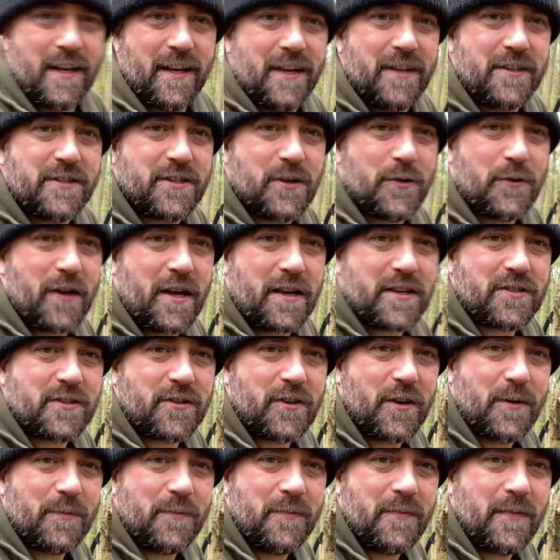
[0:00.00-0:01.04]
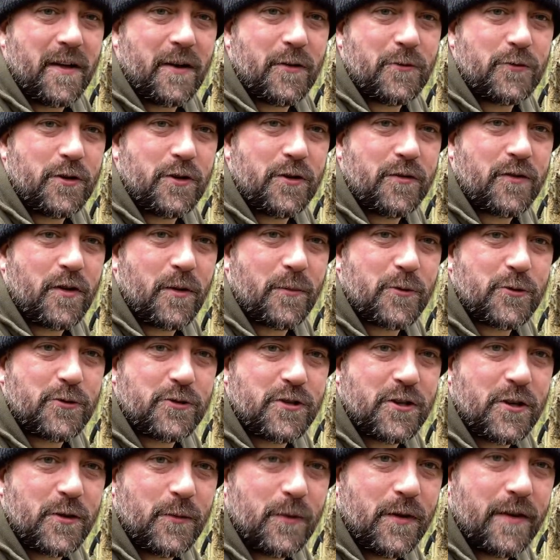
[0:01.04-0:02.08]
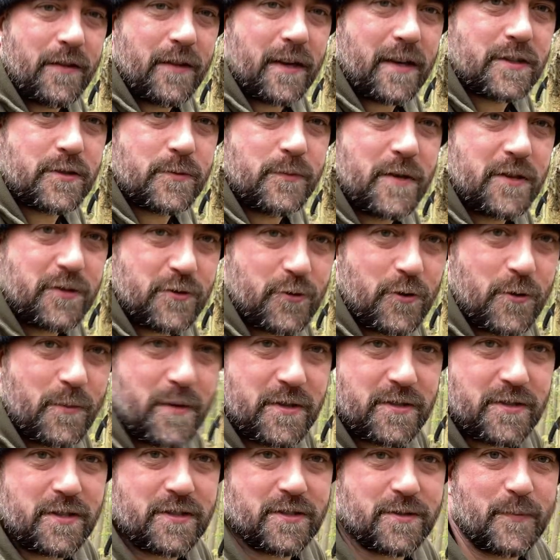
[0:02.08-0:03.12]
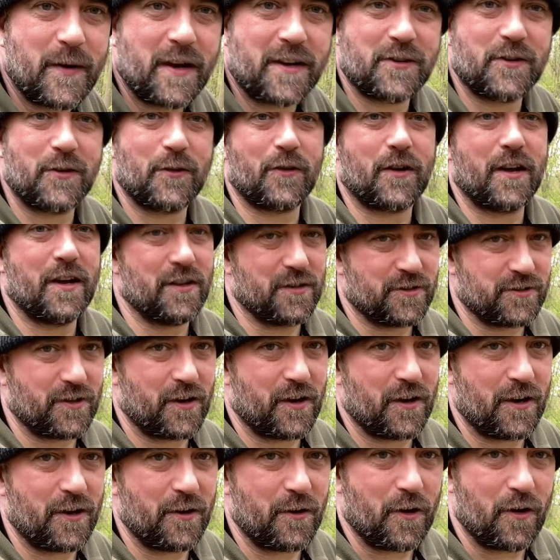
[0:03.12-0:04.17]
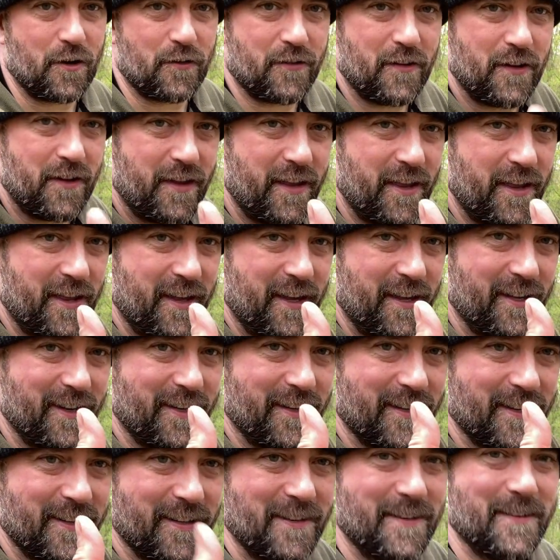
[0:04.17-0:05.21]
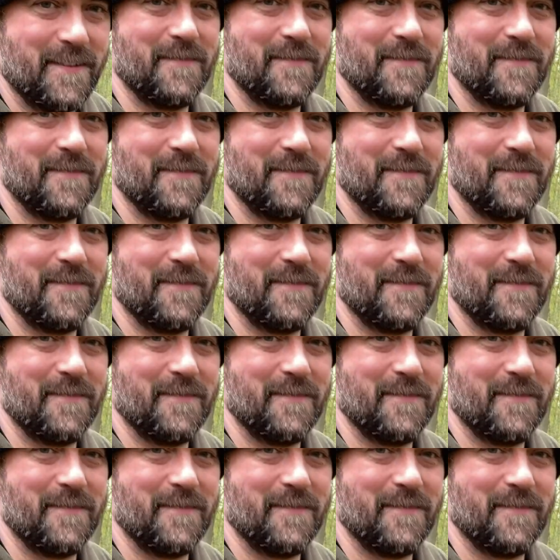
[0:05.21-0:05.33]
until next time, that'll do from us too. That's Mr. and Mrs. Mad Dog signing off. Yeah.